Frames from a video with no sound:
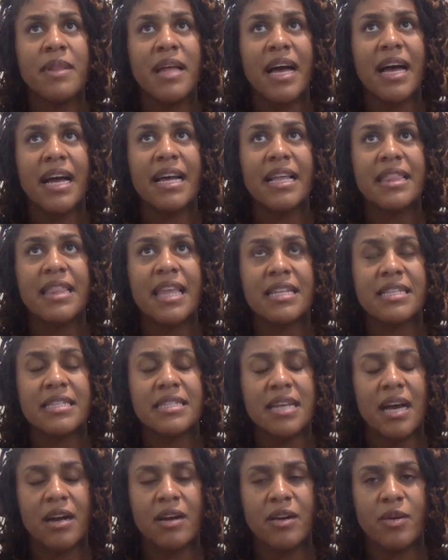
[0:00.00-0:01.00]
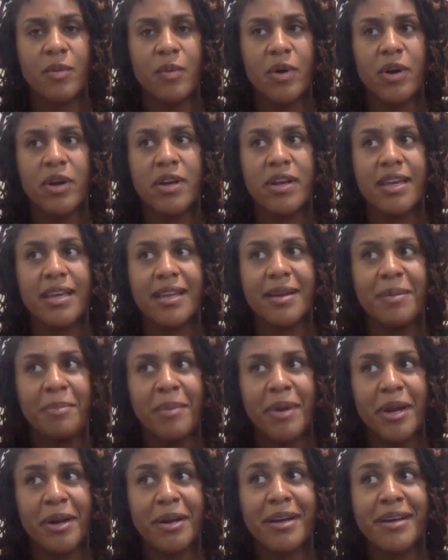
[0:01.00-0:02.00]
line, that's not going to work in
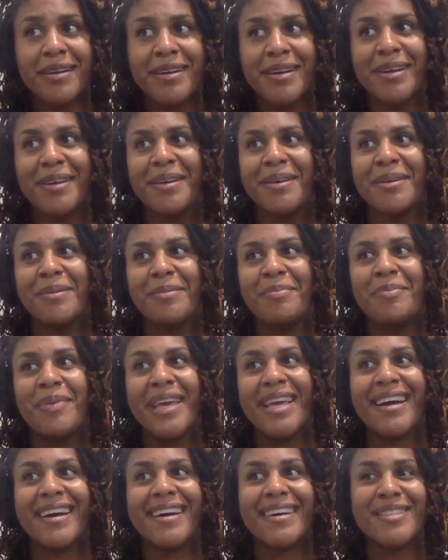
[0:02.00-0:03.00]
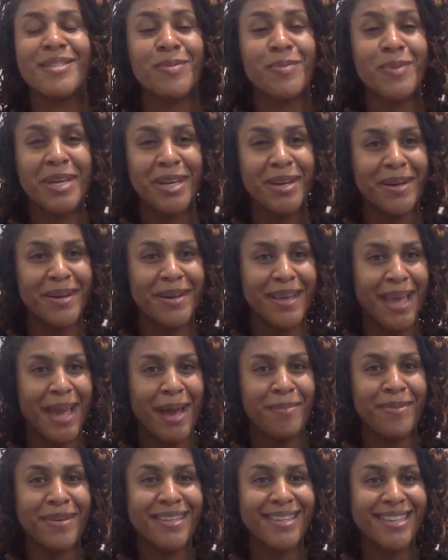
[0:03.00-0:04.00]
America because we are a
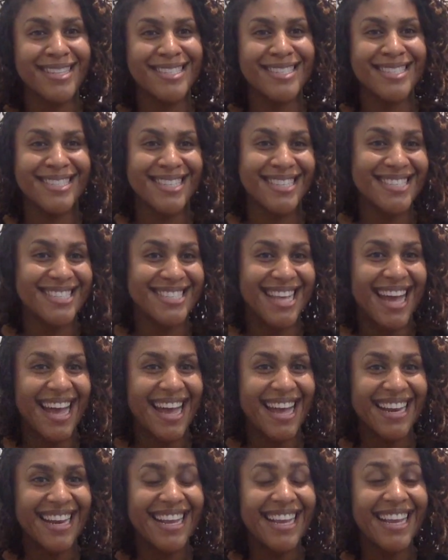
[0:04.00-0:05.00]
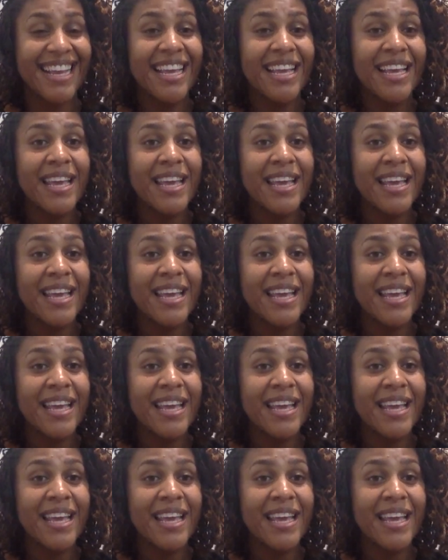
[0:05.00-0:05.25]
capitalist society